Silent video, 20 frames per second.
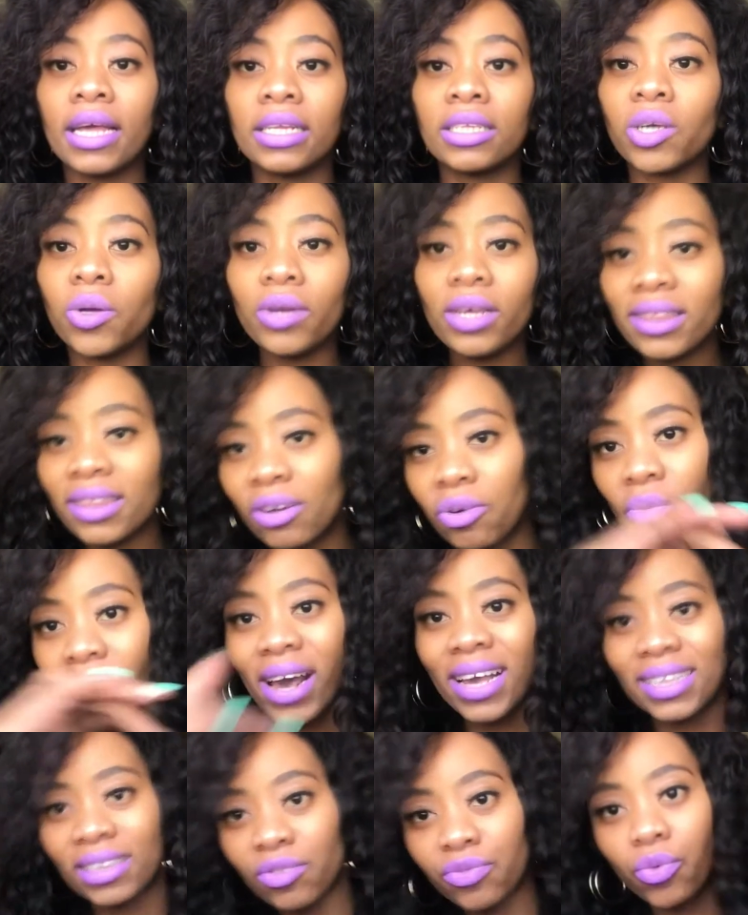Don't let the
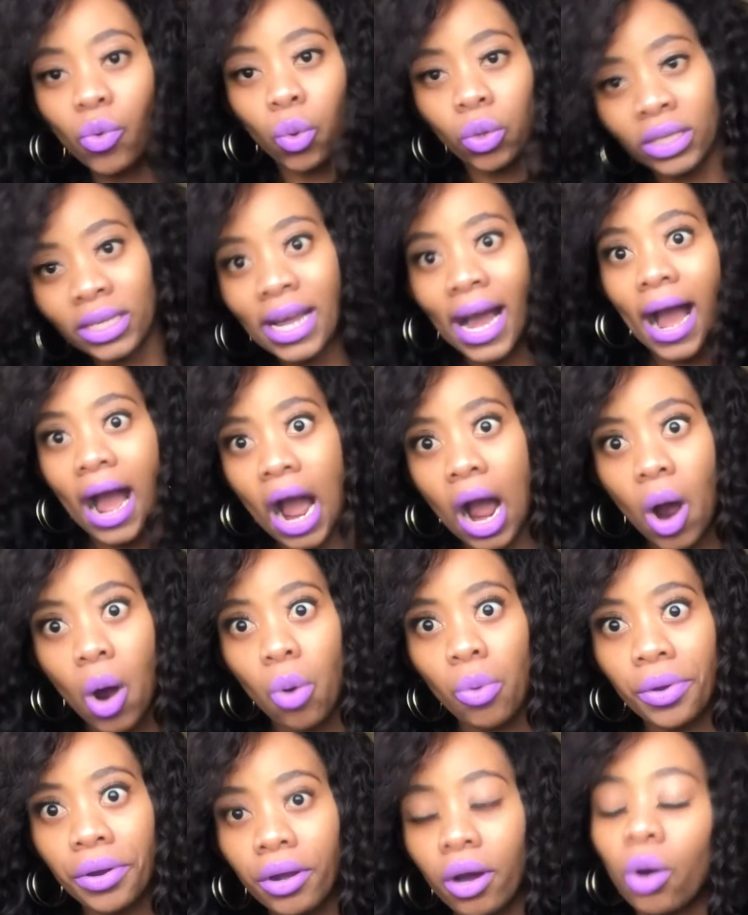rice fall
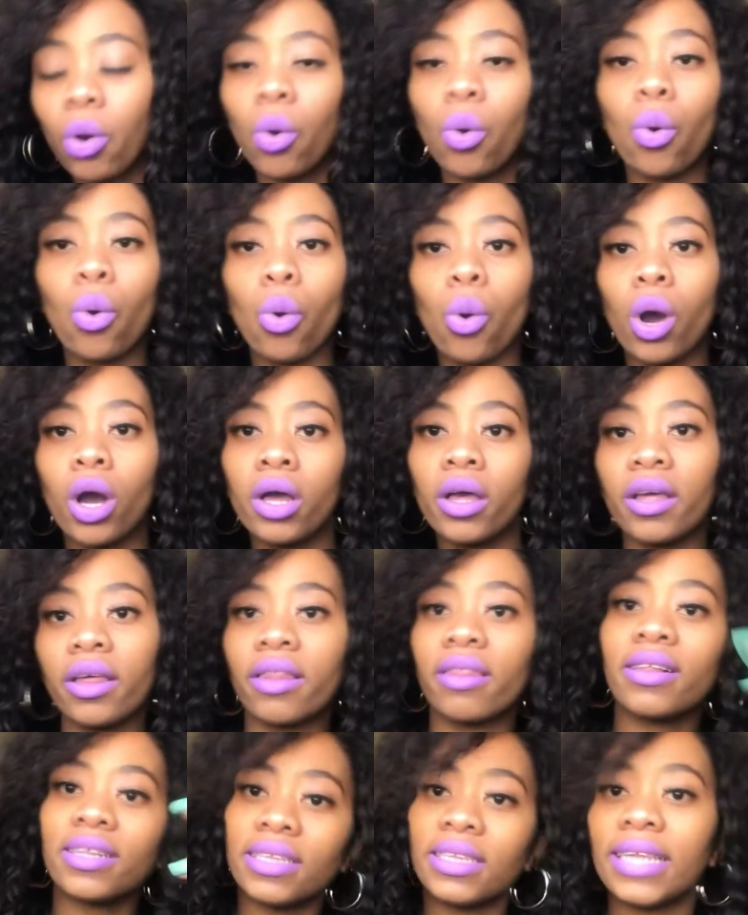down, or
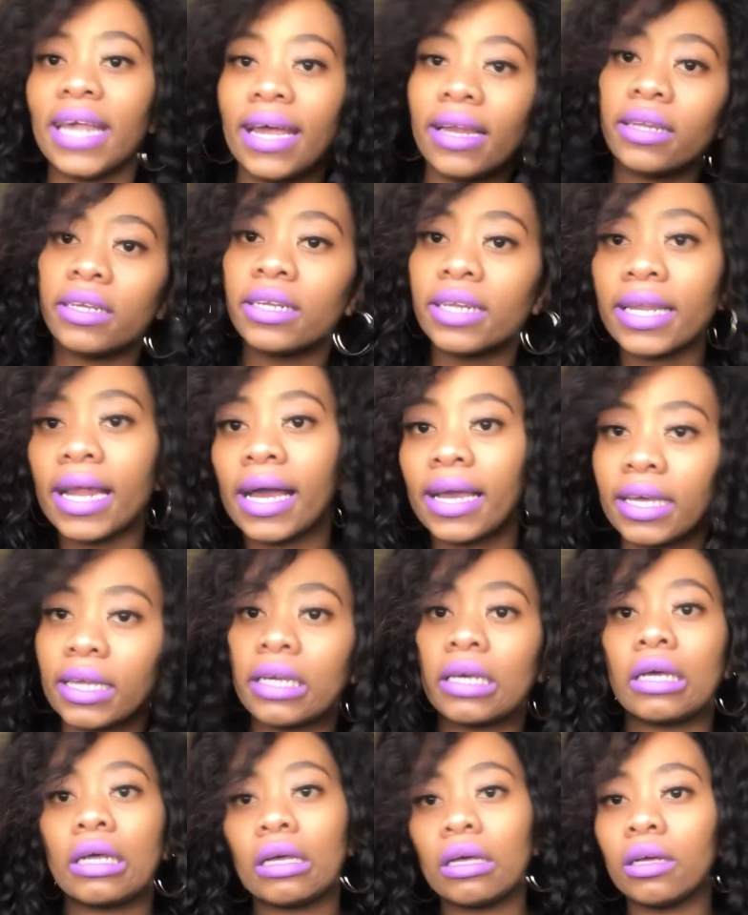the salad
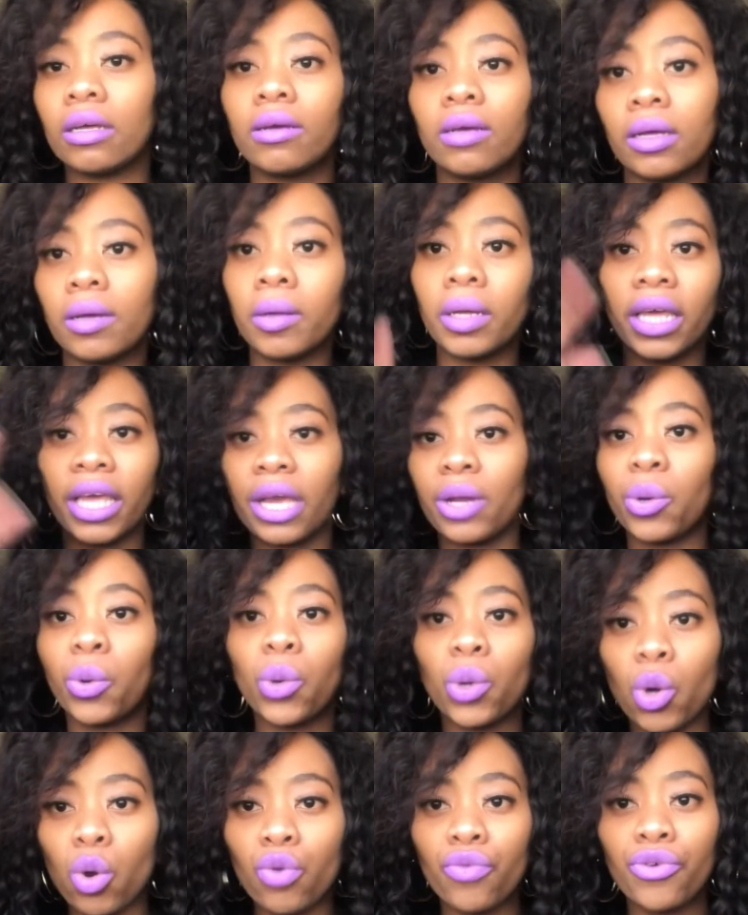like get
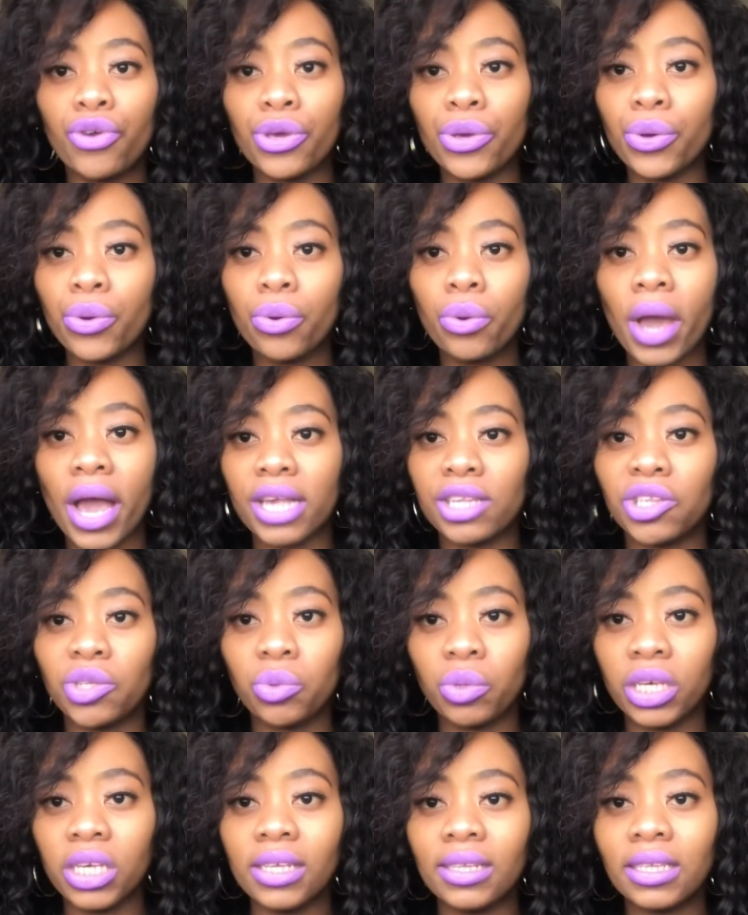all over you as
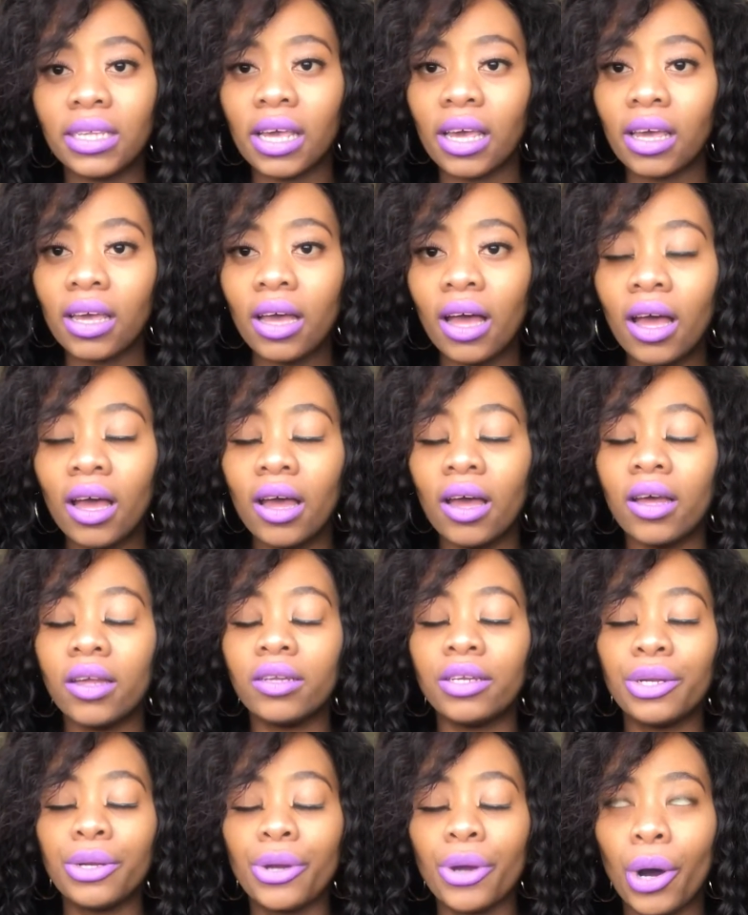you eating.
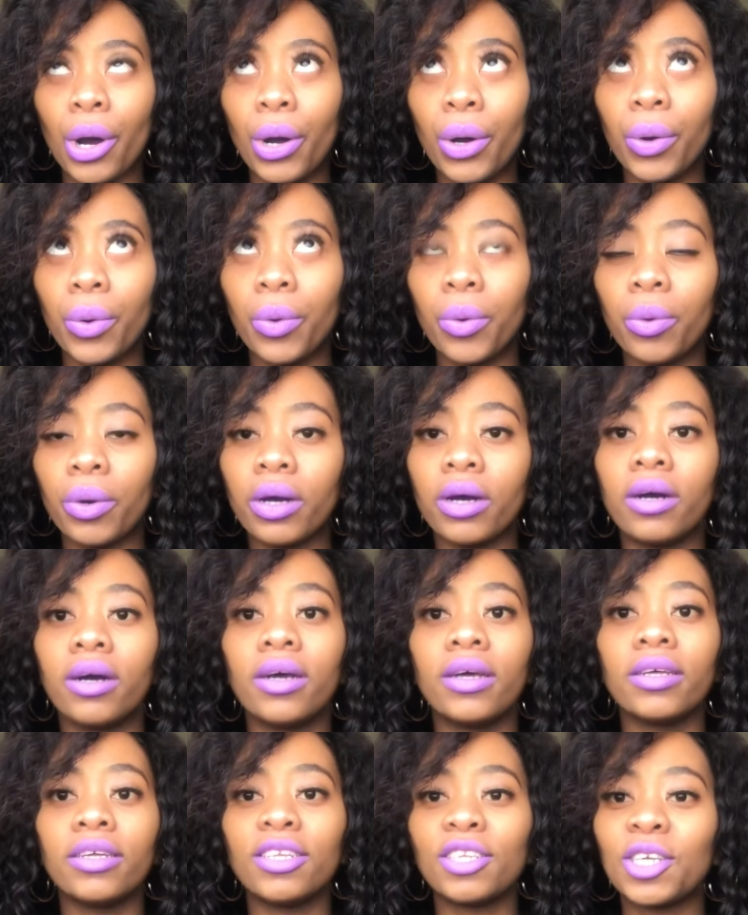No,
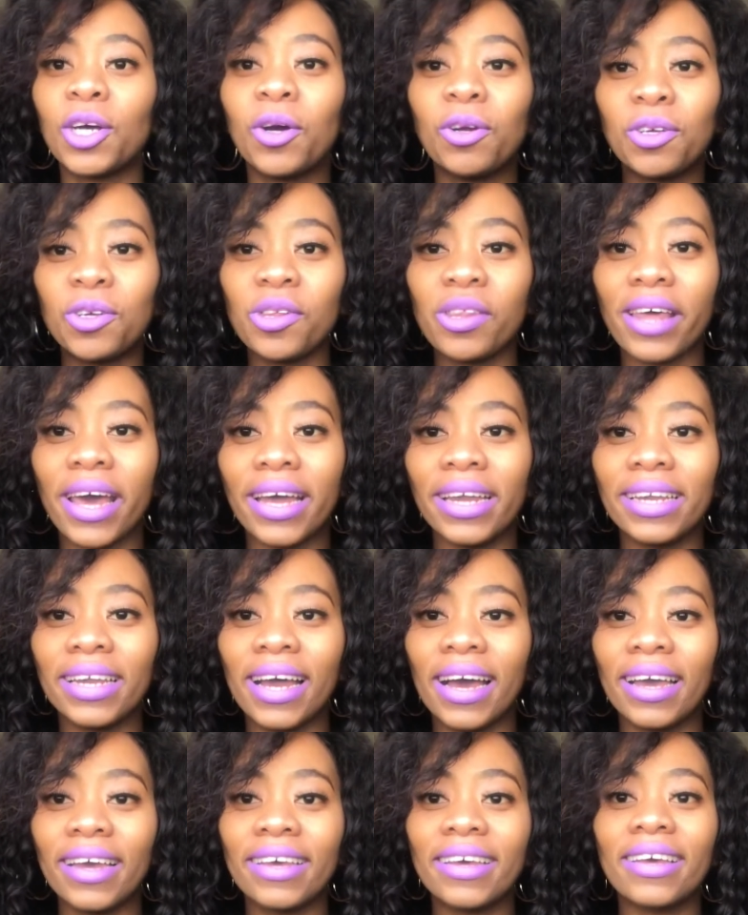don't do that.
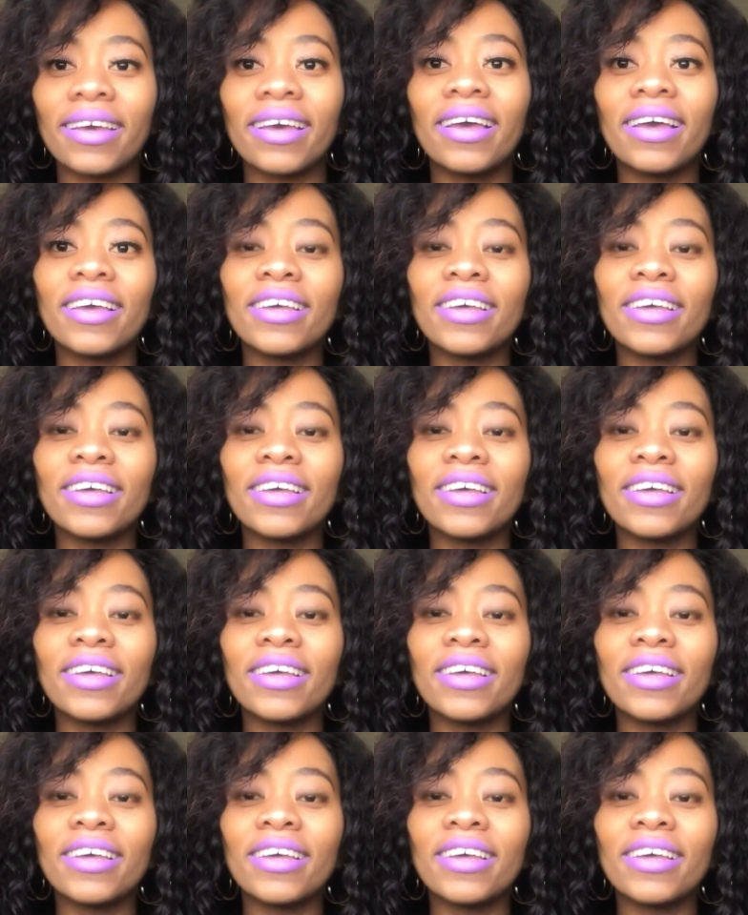Like,